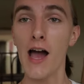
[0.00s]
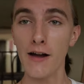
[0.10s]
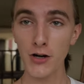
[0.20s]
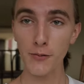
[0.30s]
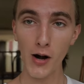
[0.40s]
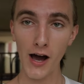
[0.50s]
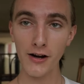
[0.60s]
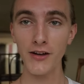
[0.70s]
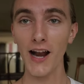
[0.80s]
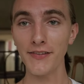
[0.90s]
I'm very
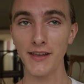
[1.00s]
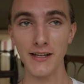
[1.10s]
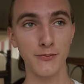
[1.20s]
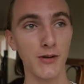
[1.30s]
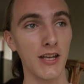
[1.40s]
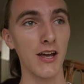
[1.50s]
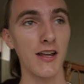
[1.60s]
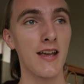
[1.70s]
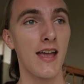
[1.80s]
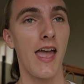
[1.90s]
proud of it. I think it's pretty good.